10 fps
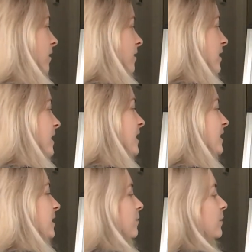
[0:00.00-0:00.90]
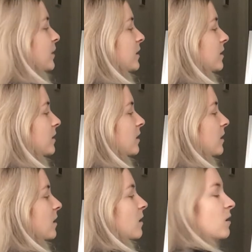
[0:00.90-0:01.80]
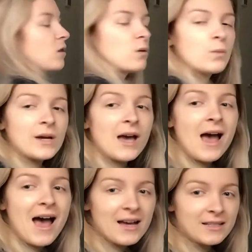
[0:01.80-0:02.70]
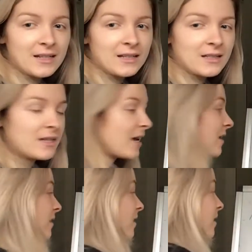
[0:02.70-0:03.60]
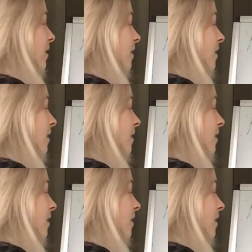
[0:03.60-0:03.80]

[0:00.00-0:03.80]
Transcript: these numbers that we're adding together?